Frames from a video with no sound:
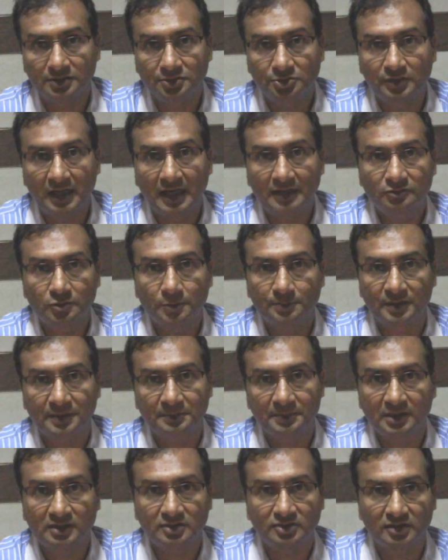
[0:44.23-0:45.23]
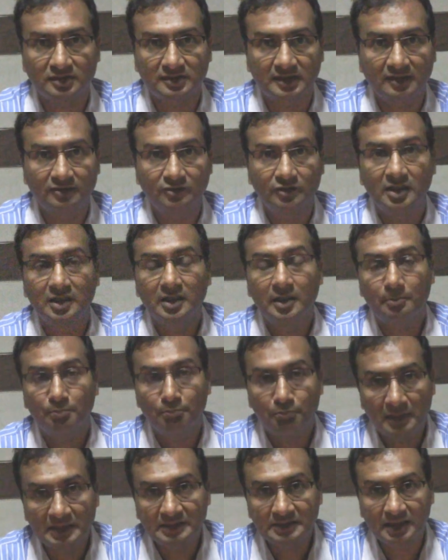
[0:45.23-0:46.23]
You have to prepare yourself
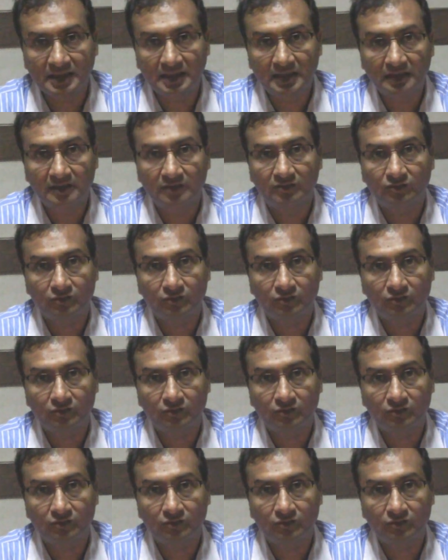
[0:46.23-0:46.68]
mentally